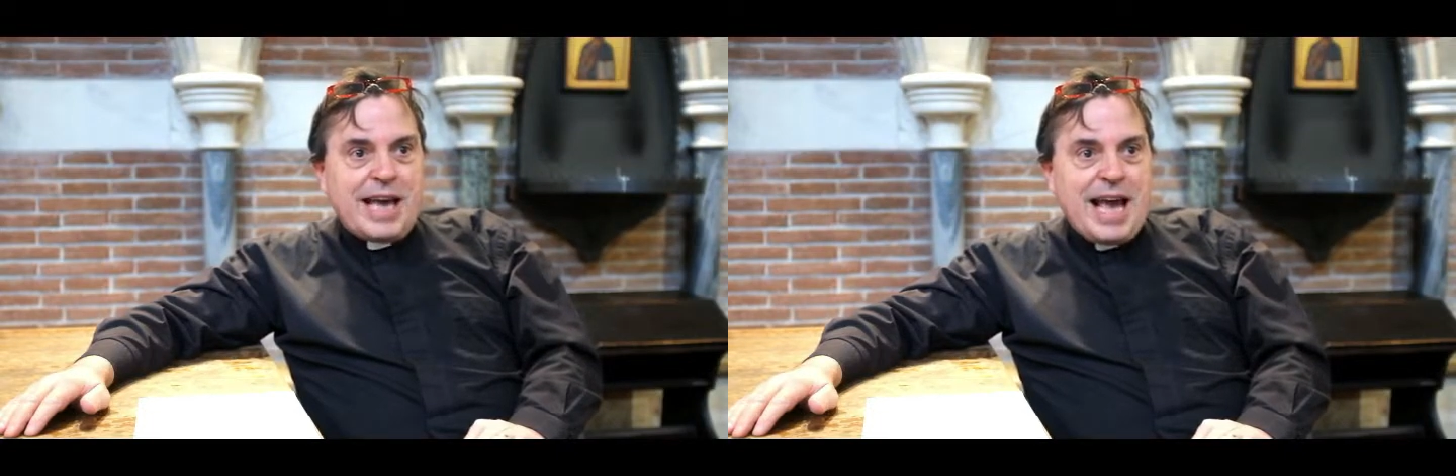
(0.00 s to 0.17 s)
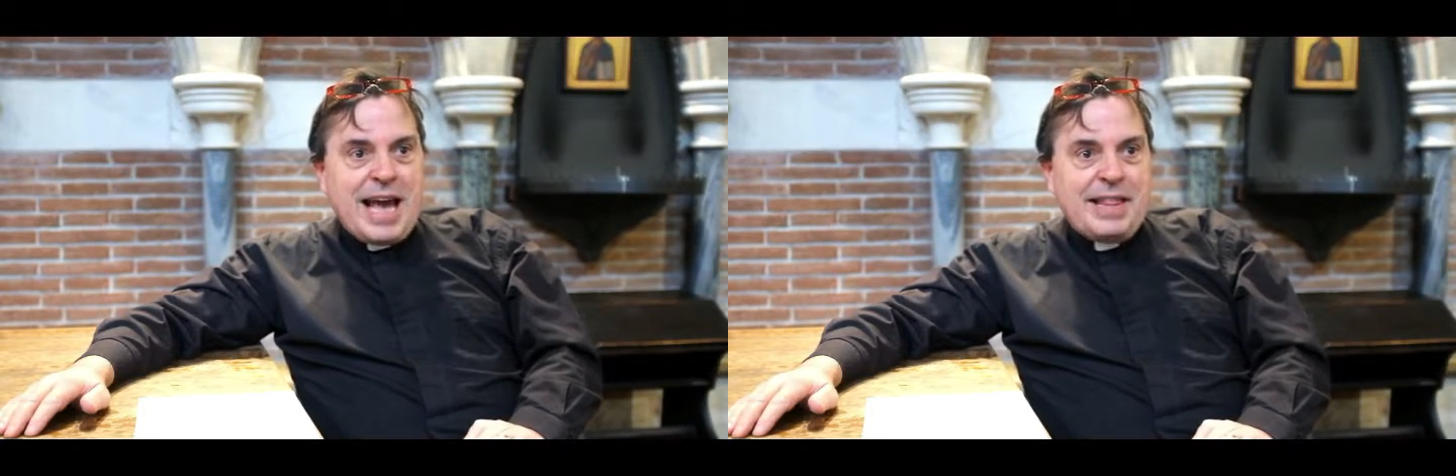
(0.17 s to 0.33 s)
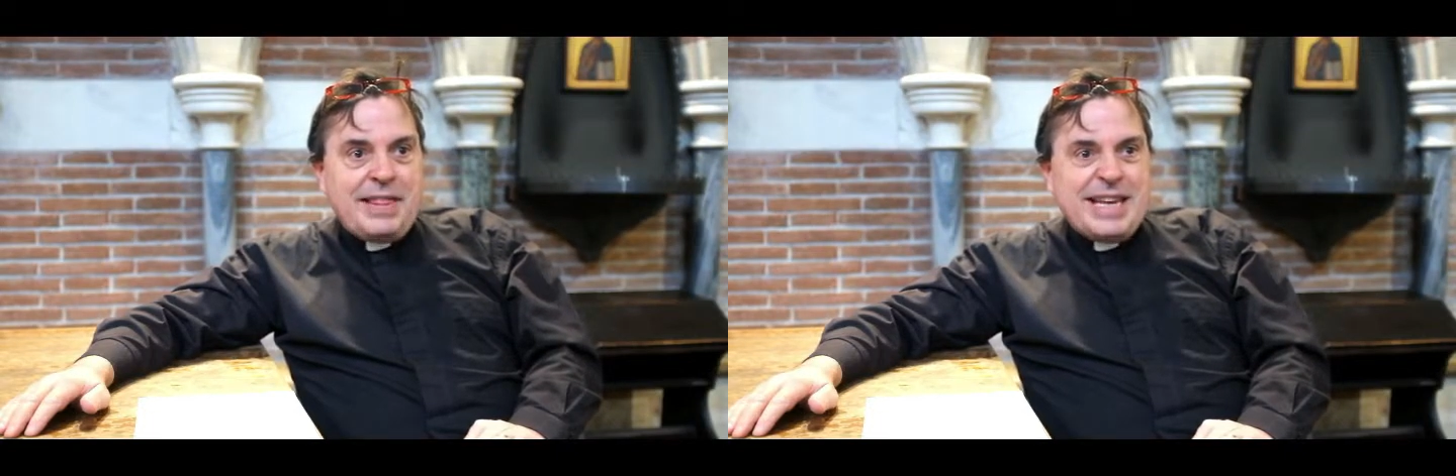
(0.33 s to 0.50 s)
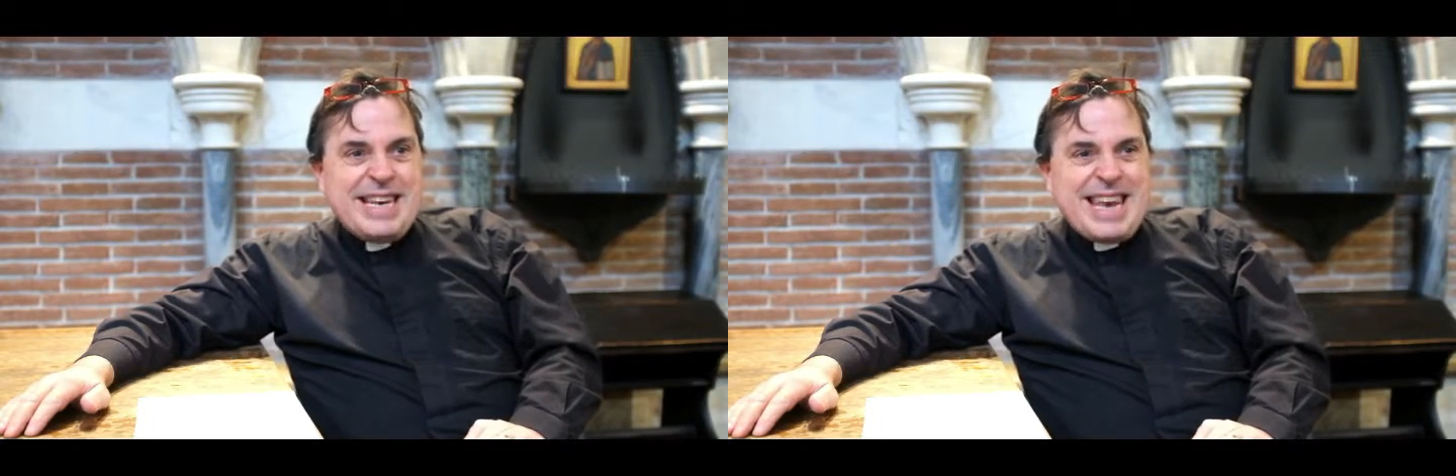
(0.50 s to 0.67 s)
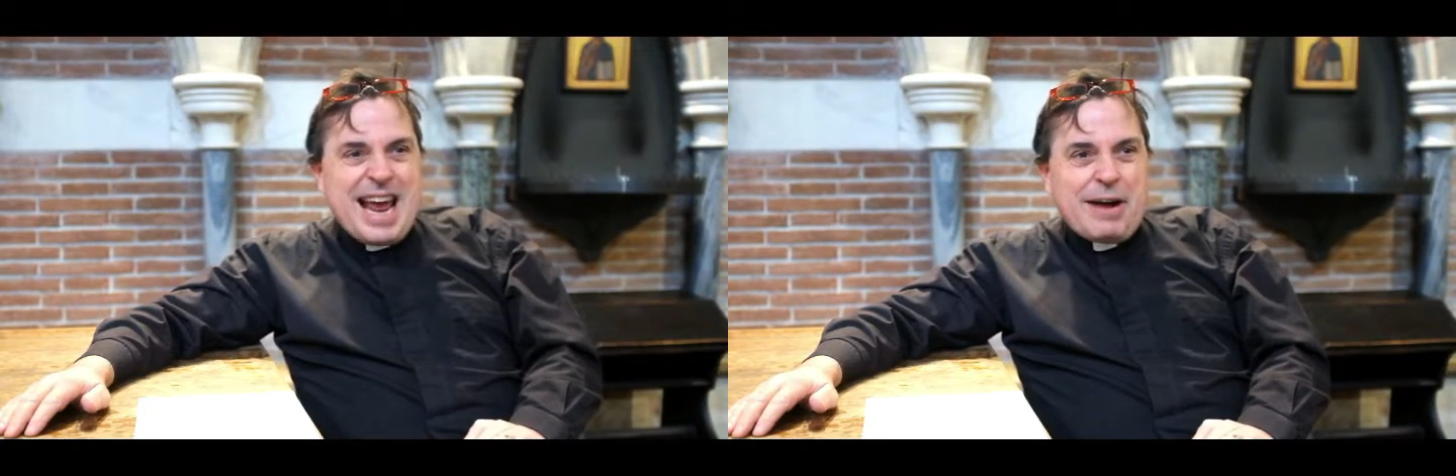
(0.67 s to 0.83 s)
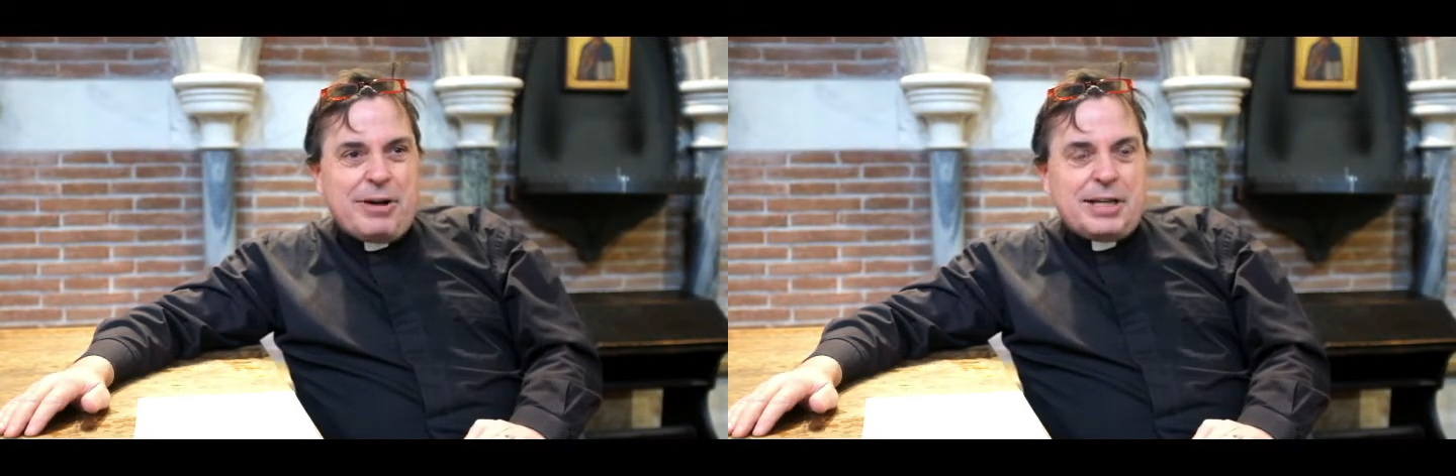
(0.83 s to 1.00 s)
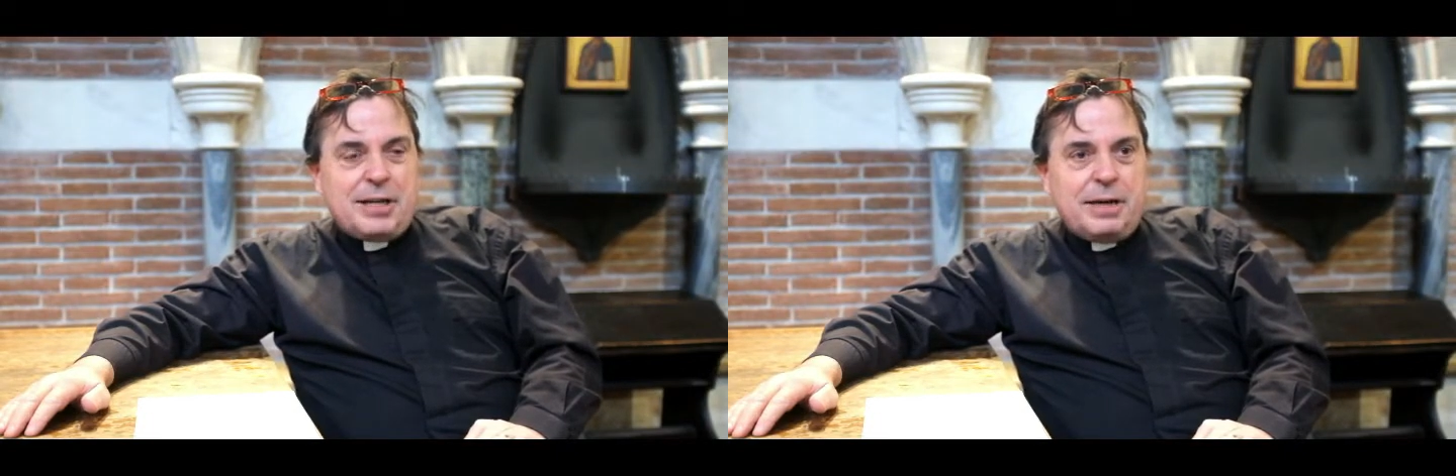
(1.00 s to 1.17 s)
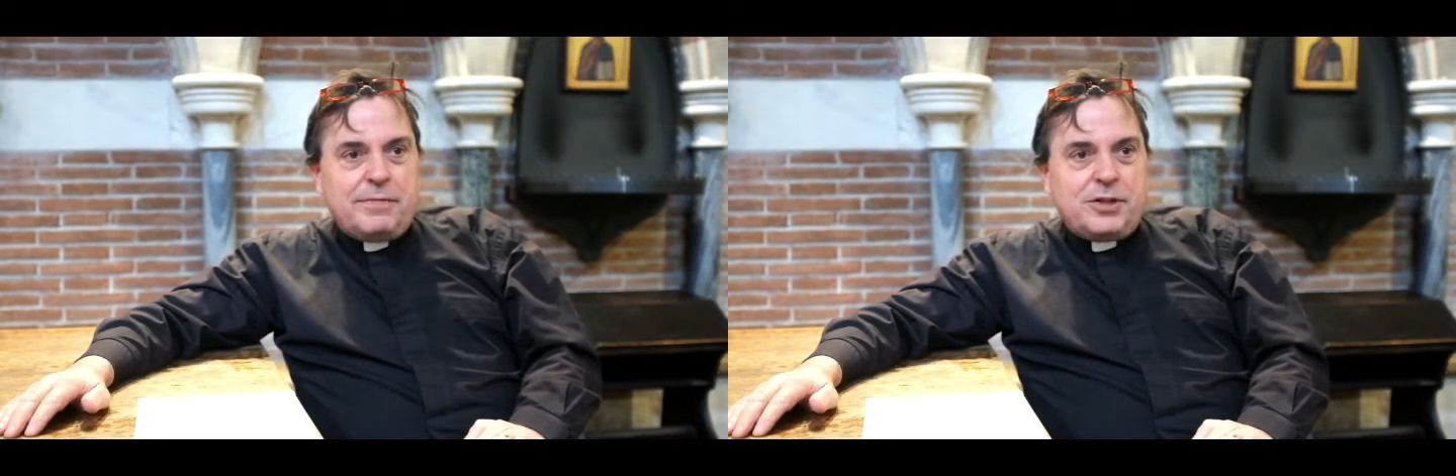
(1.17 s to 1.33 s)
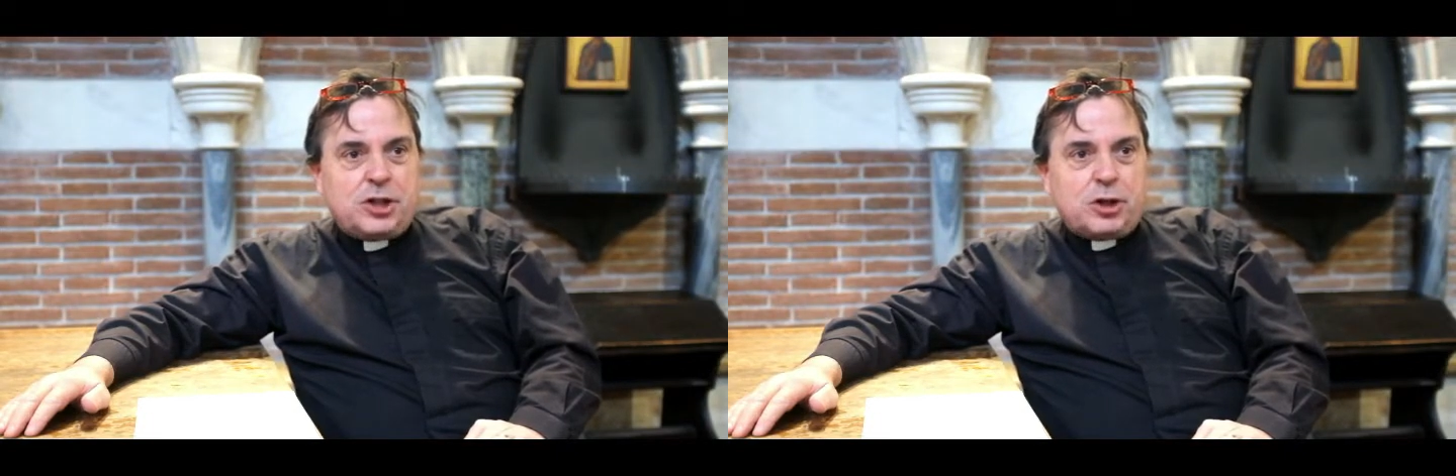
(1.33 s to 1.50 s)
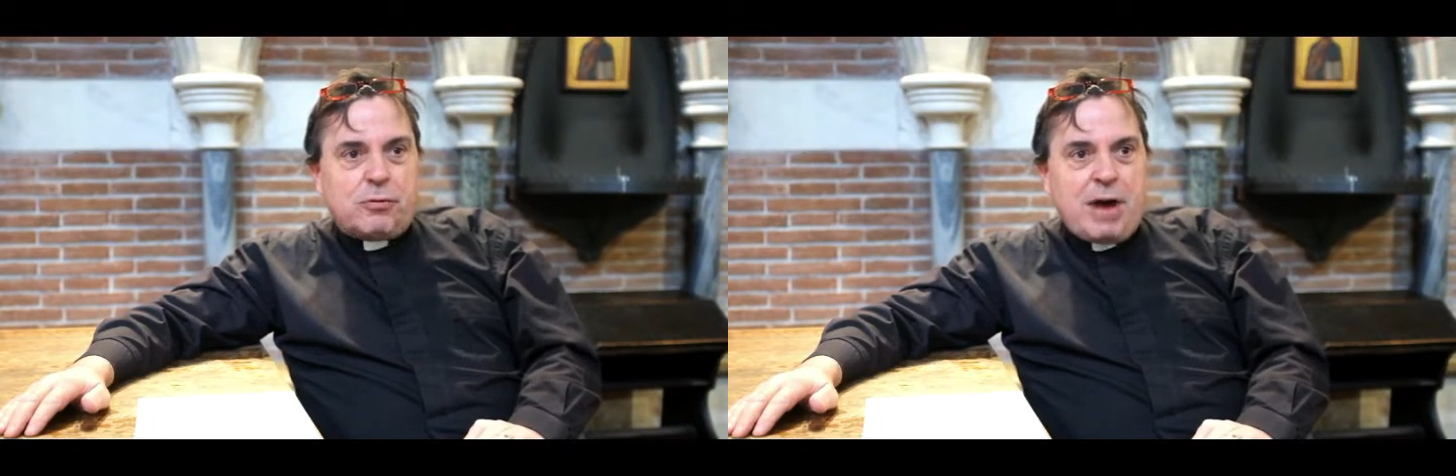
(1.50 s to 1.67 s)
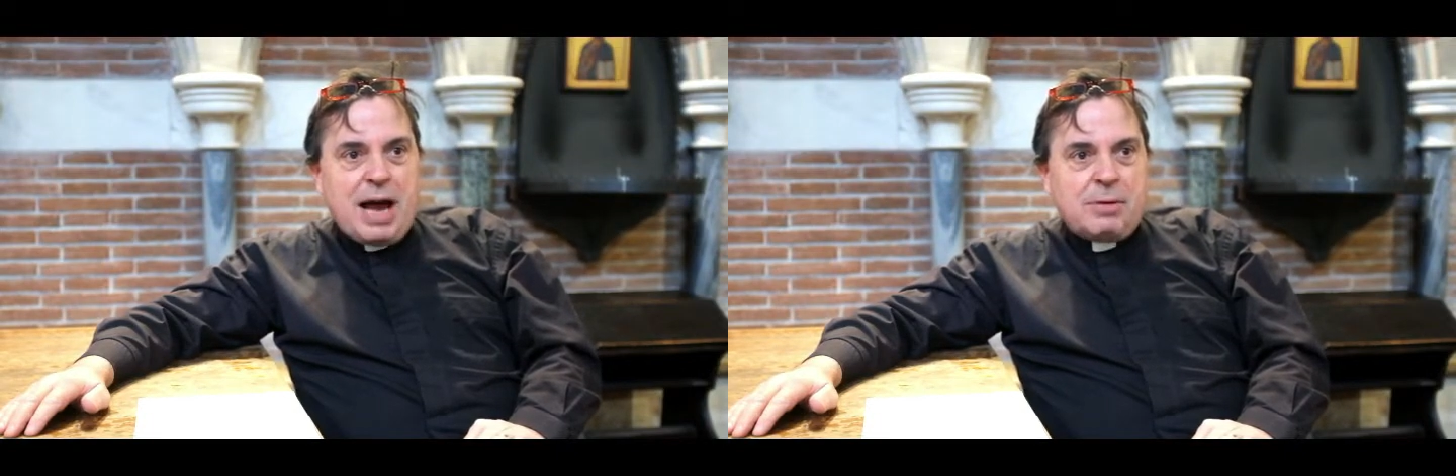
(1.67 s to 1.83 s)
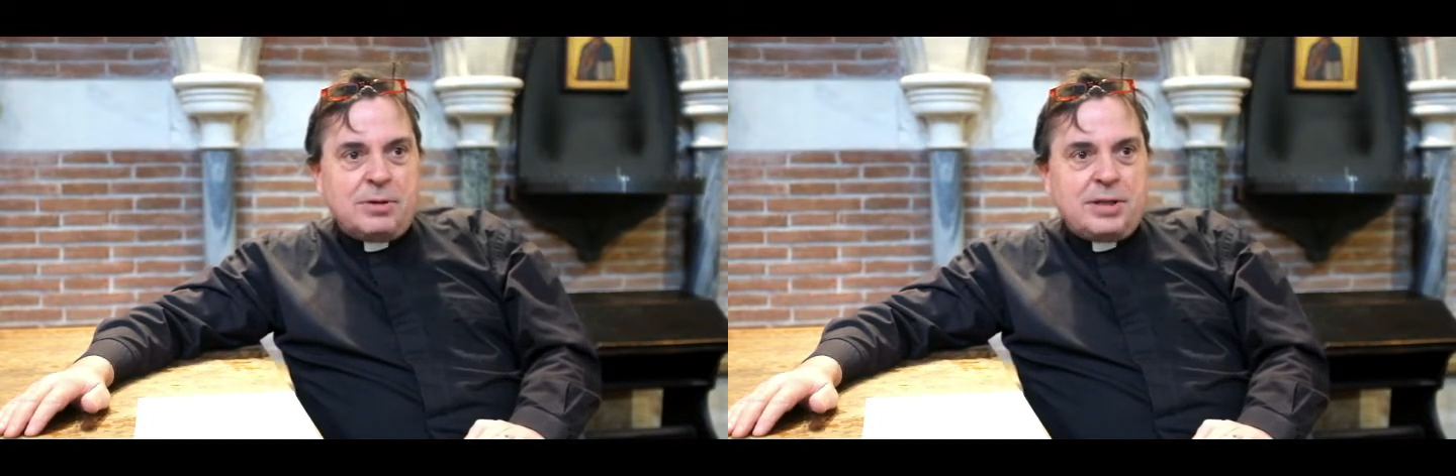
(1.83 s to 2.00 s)
and the narrative
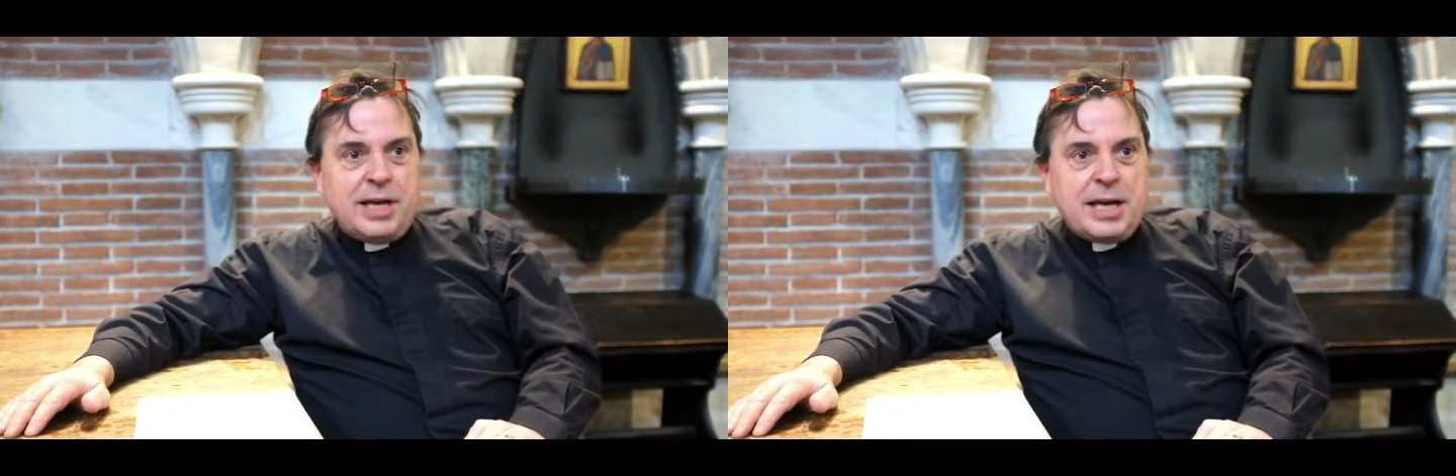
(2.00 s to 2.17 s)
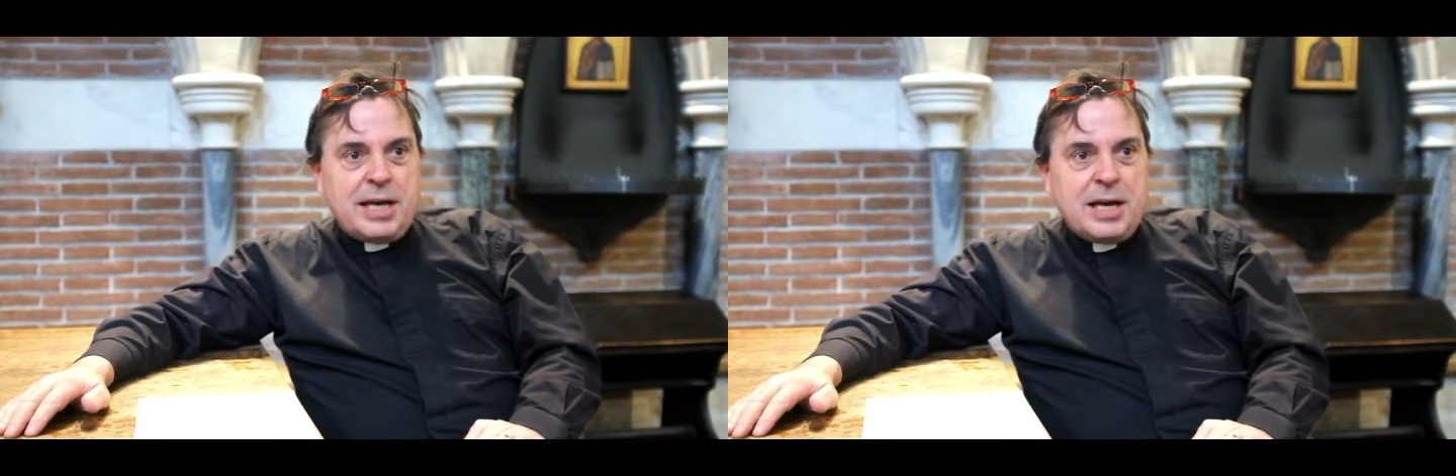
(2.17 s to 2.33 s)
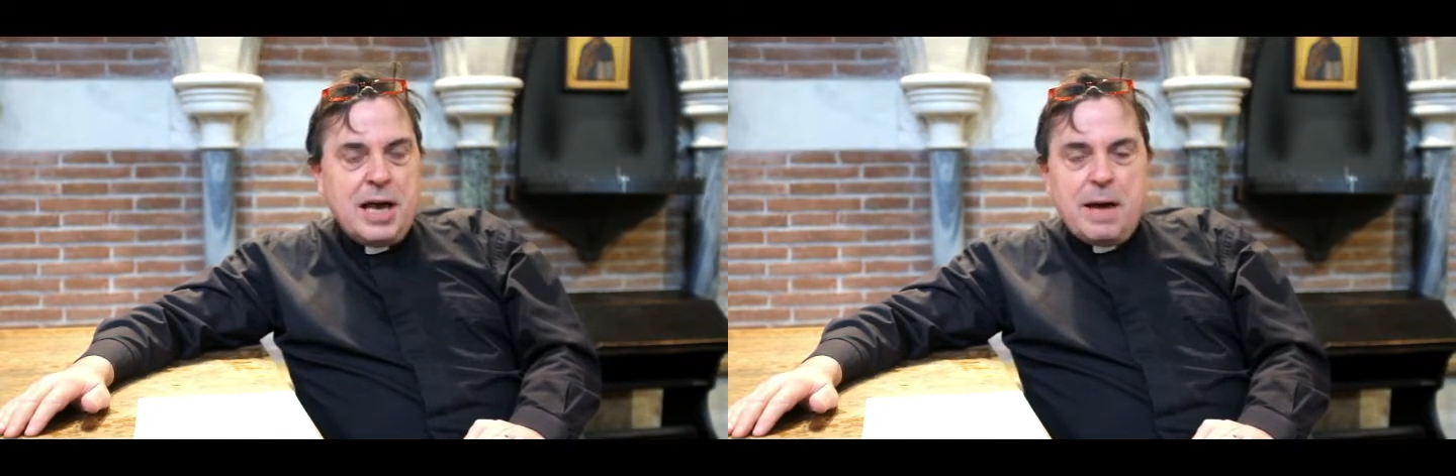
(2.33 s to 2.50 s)
surrounding